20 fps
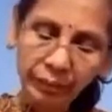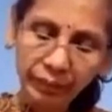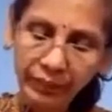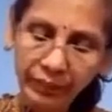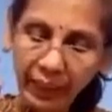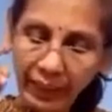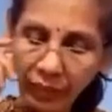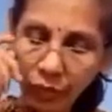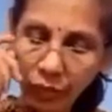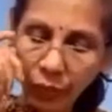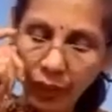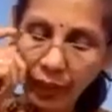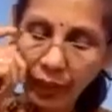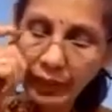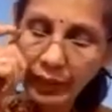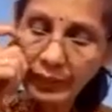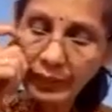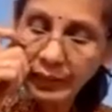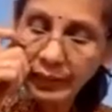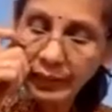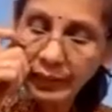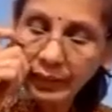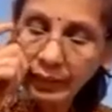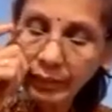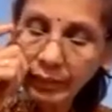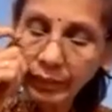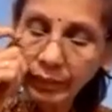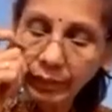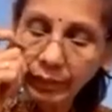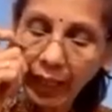tattvas
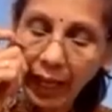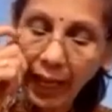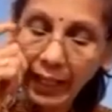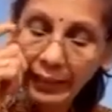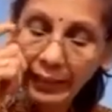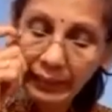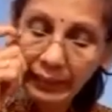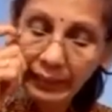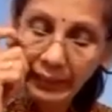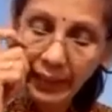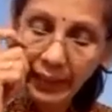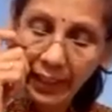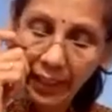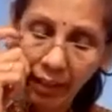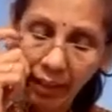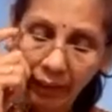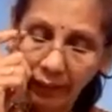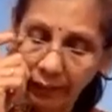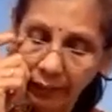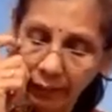as they are.